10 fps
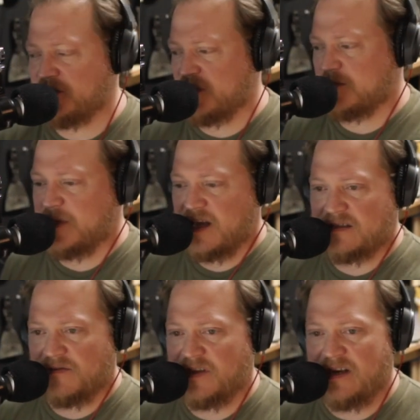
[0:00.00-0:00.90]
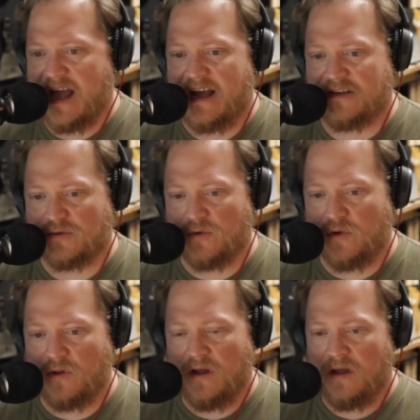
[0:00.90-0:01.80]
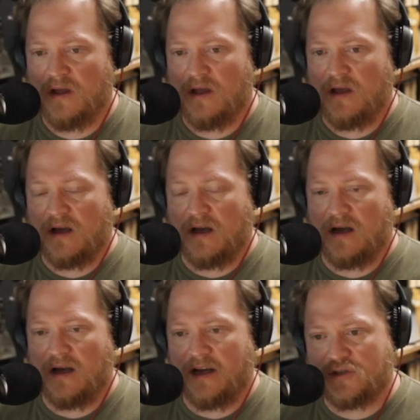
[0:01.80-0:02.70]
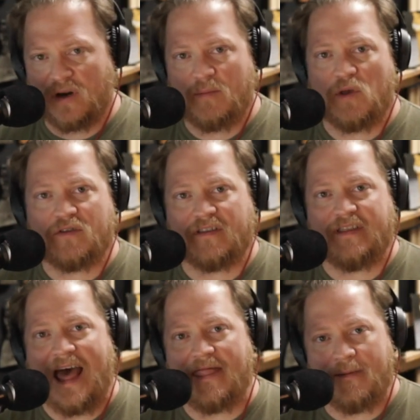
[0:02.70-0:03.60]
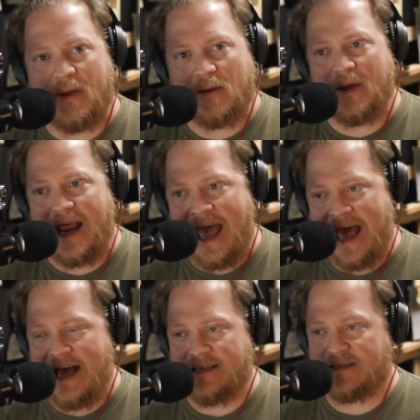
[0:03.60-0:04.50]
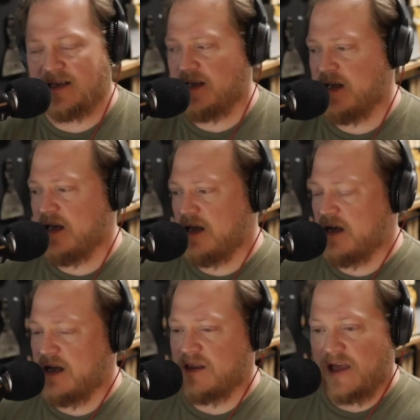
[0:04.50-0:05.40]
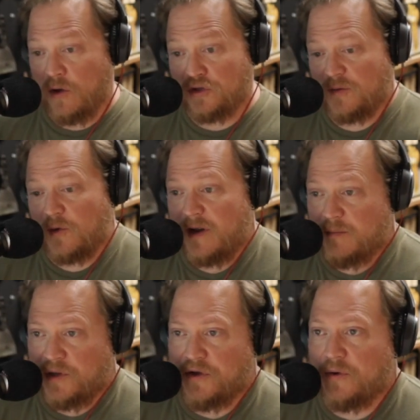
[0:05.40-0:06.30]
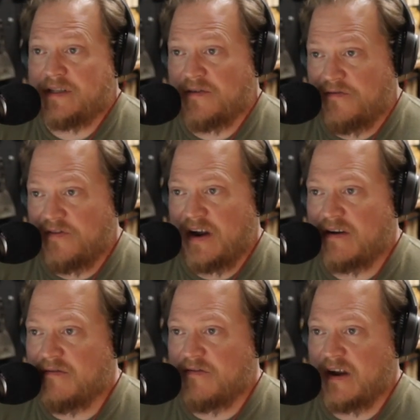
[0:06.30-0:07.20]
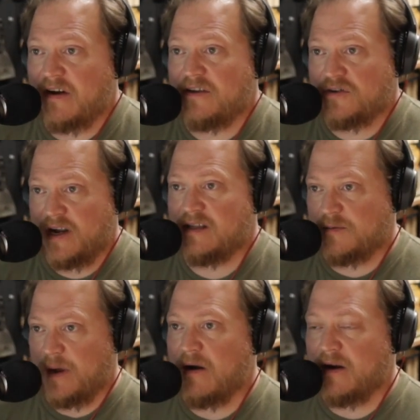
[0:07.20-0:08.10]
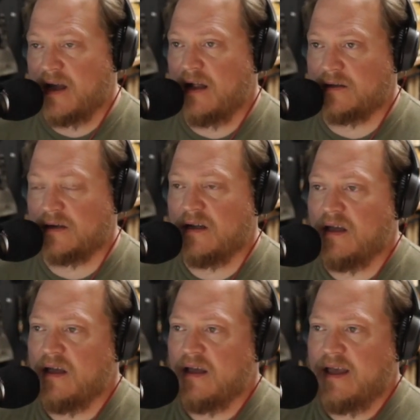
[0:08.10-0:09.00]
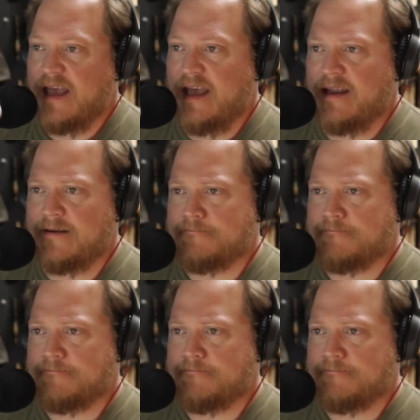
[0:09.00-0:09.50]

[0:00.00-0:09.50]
just because of the natural attributes that the pigment has. Like ultramarine blue, it's a very, very transparent color. And